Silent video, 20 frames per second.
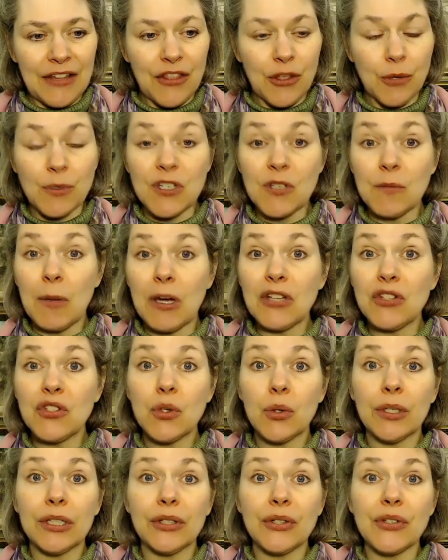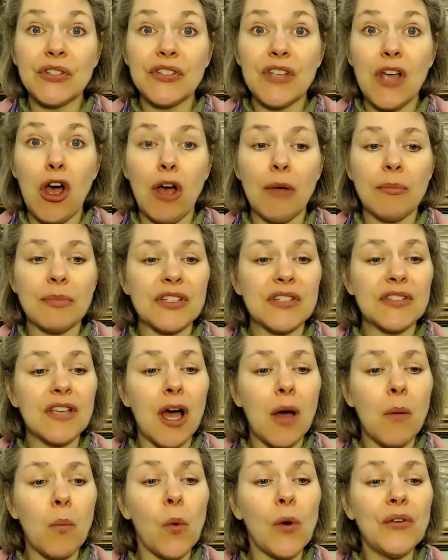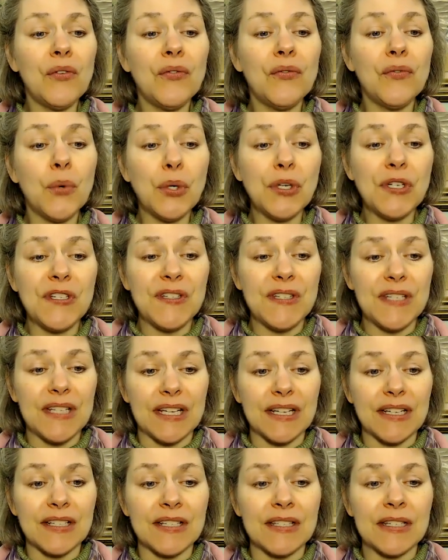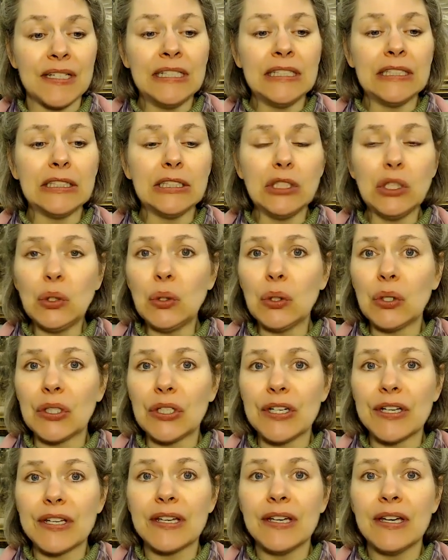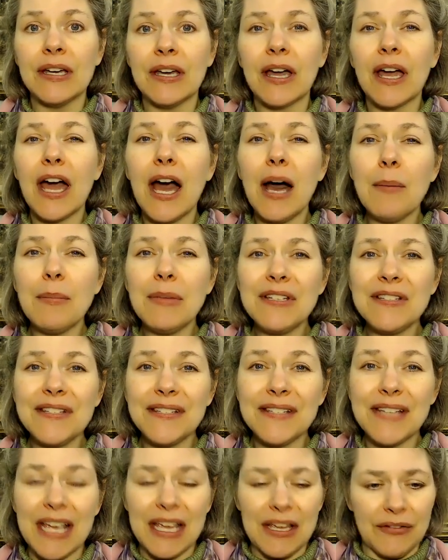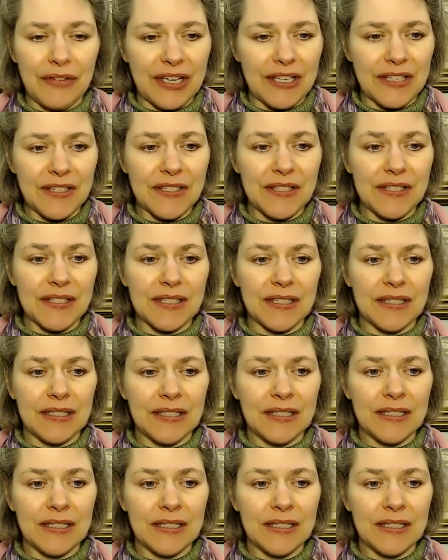The responsorial psalm is Psalm 146 Lord, come and save us.